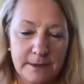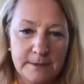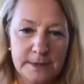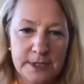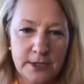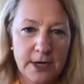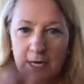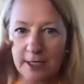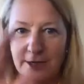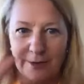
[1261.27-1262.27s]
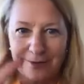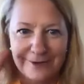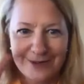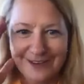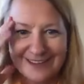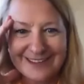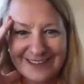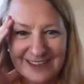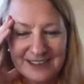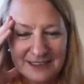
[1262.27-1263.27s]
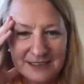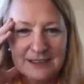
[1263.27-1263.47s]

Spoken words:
So there's emergency services.